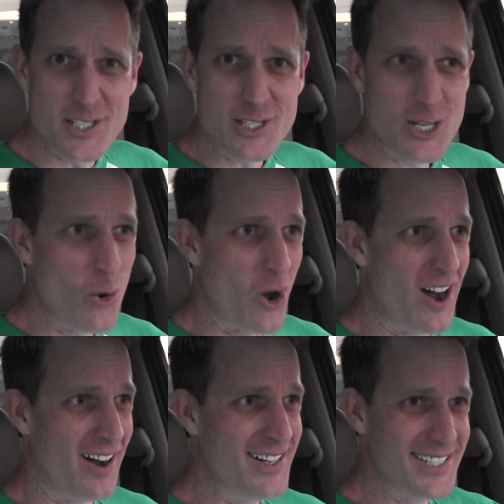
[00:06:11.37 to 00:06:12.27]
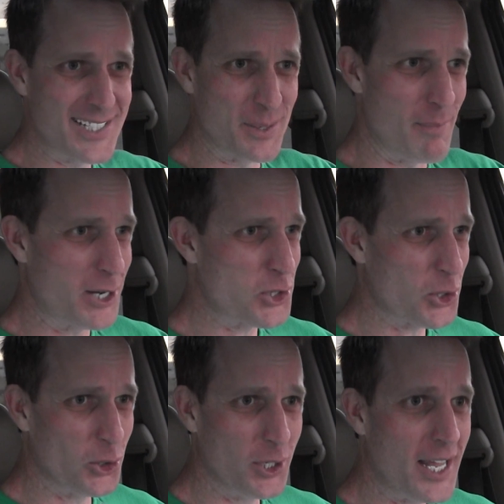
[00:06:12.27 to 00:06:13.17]
It's so
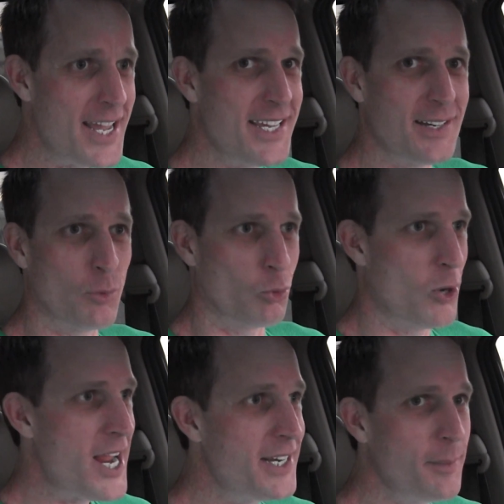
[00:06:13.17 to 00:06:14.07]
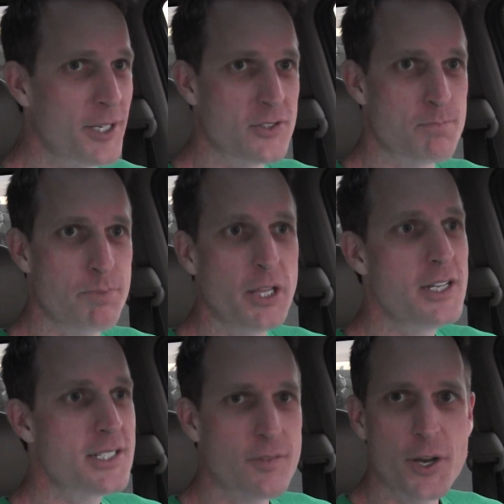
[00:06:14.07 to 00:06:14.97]
unsymmetrical and random, and there's
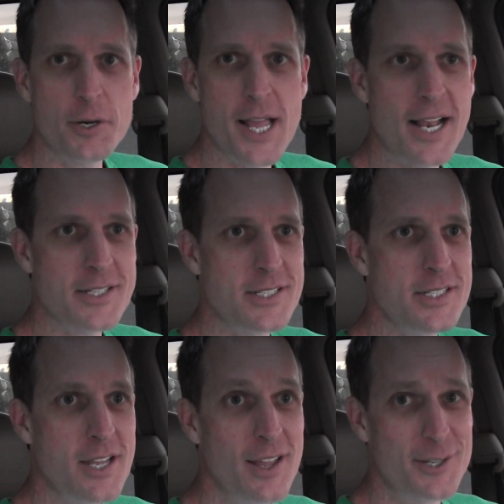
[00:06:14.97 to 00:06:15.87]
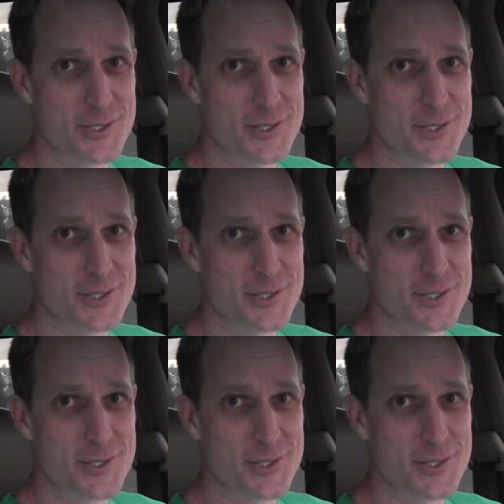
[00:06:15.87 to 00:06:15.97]
billions of other galaxies.